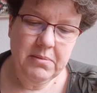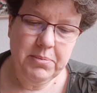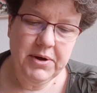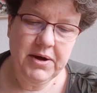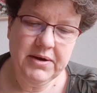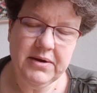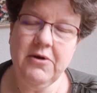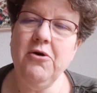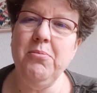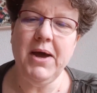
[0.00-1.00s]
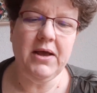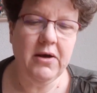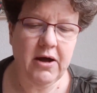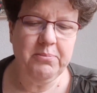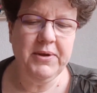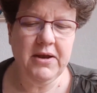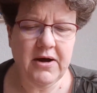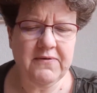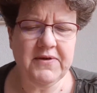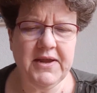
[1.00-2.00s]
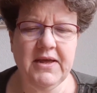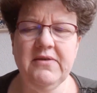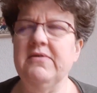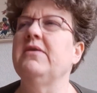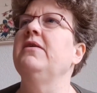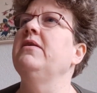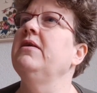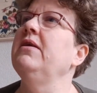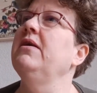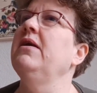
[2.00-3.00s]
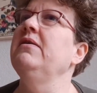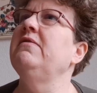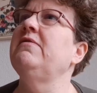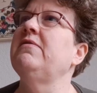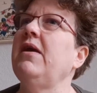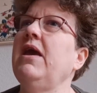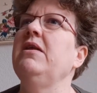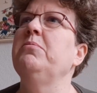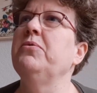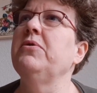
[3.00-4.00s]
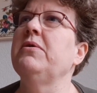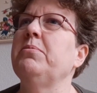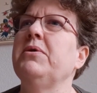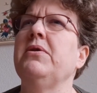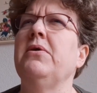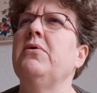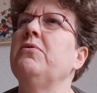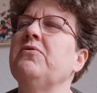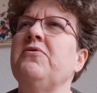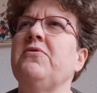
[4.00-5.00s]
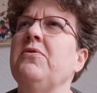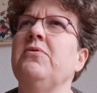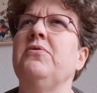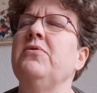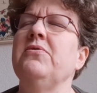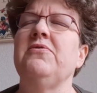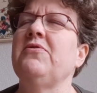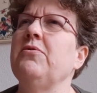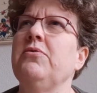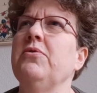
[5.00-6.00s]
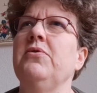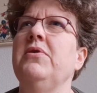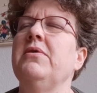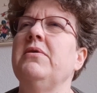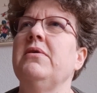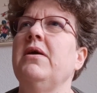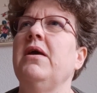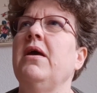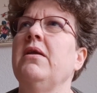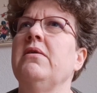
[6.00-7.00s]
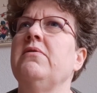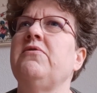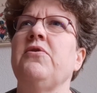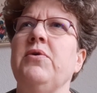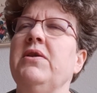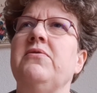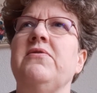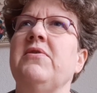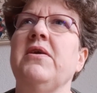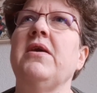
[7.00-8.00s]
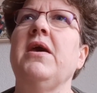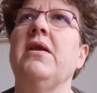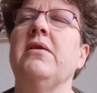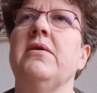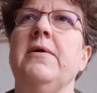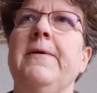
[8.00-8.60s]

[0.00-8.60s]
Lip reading: But oh my God, Beloved is an insane book, but also so good and so interesting again.